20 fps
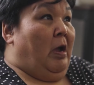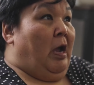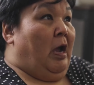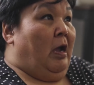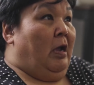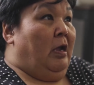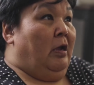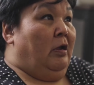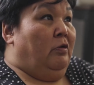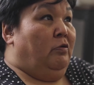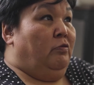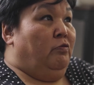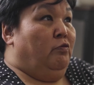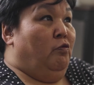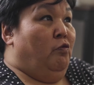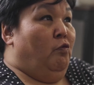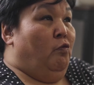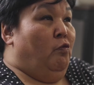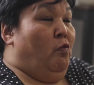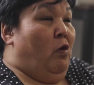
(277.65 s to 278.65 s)
I
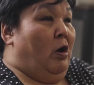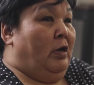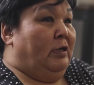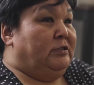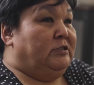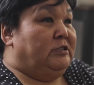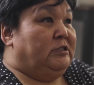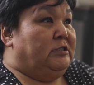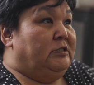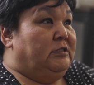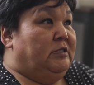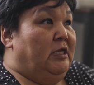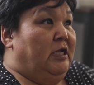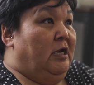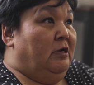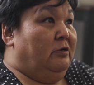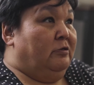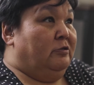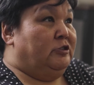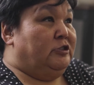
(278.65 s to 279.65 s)
want the
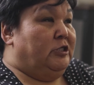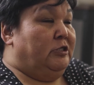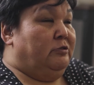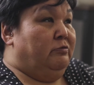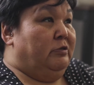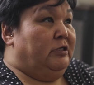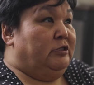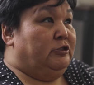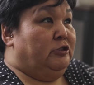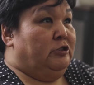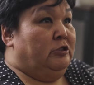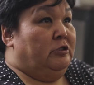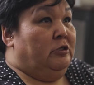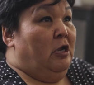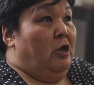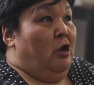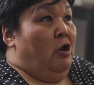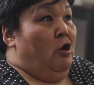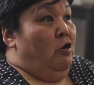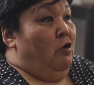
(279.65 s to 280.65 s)
younger generation
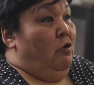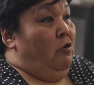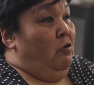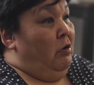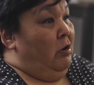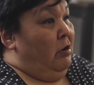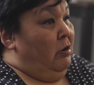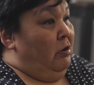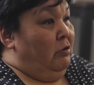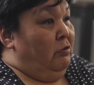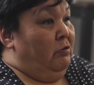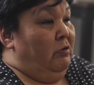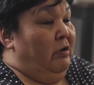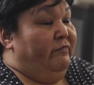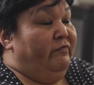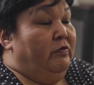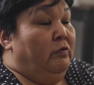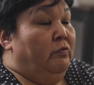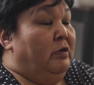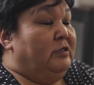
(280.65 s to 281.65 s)
or
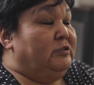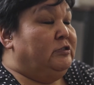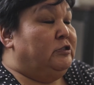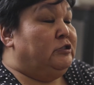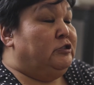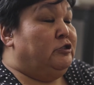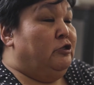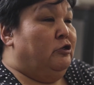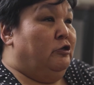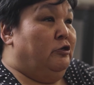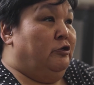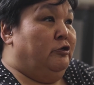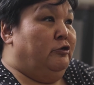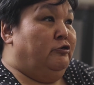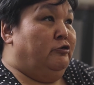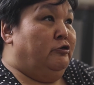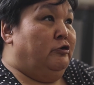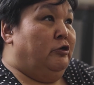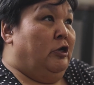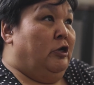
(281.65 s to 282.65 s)
whoever wants to learn